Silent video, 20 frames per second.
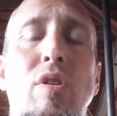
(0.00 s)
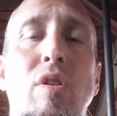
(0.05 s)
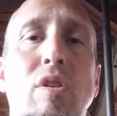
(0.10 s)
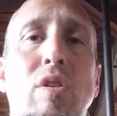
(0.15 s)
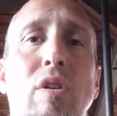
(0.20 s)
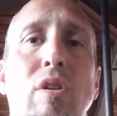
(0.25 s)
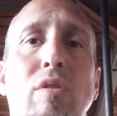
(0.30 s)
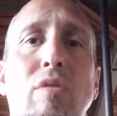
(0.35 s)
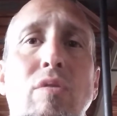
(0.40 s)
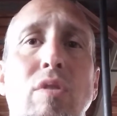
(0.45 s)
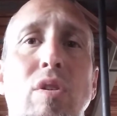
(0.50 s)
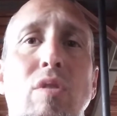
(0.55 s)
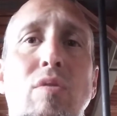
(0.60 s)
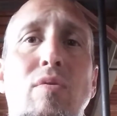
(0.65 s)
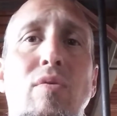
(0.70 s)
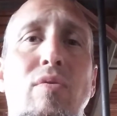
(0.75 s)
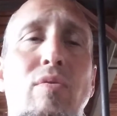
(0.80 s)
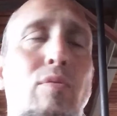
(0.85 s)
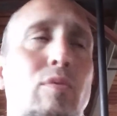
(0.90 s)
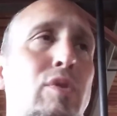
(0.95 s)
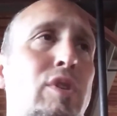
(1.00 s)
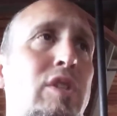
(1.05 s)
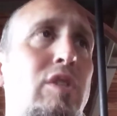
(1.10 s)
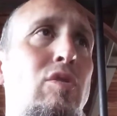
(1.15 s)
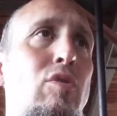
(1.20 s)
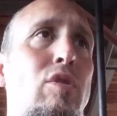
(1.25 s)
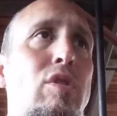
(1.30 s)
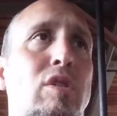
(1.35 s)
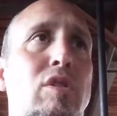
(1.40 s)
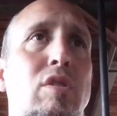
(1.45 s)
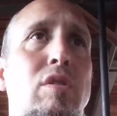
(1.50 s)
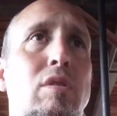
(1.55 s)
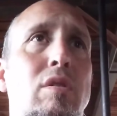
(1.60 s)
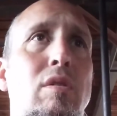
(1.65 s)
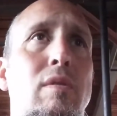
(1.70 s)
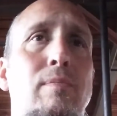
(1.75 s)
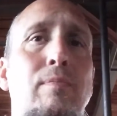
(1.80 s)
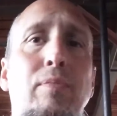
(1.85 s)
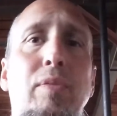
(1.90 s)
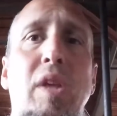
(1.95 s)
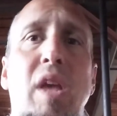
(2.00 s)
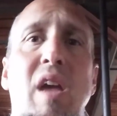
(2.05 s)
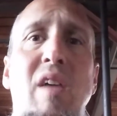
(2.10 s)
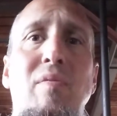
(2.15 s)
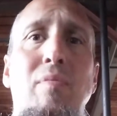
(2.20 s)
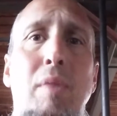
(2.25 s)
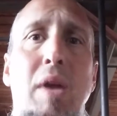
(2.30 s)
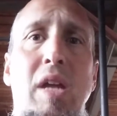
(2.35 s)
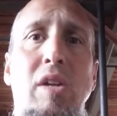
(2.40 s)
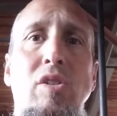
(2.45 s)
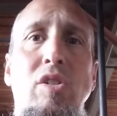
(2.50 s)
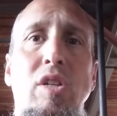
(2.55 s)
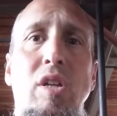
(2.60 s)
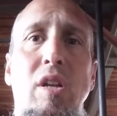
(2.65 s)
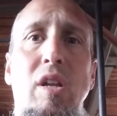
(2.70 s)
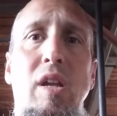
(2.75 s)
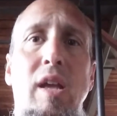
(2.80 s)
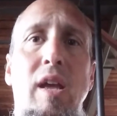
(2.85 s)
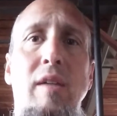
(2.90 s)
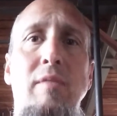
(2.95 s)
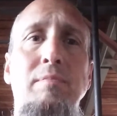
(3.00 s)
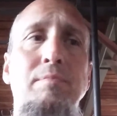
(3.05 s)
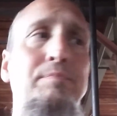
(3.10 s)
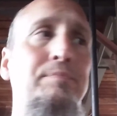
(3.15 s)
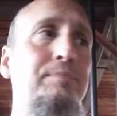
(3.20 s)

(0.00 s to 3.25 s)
You know, you resort to caveman shit again.